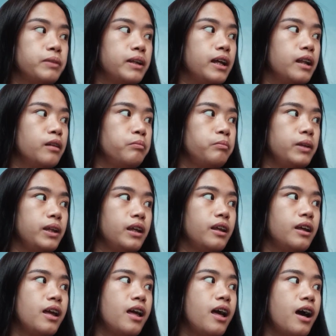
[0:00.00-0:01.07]
to Penelope.
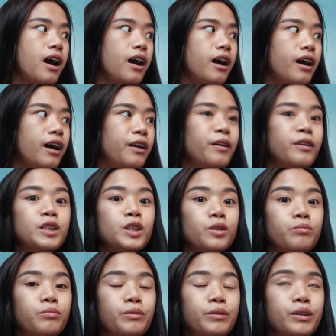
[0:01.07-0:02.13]
And that
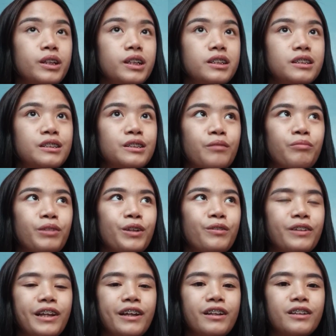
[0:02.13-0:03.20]
should be something
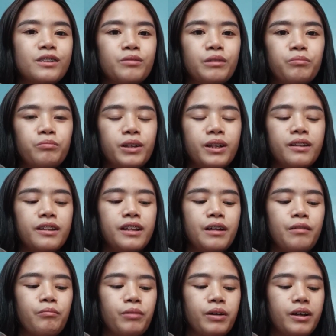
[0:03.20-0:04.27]
related to my
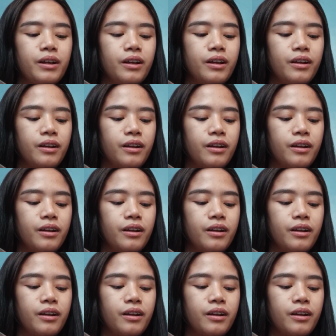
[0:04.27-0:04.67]
birthday, but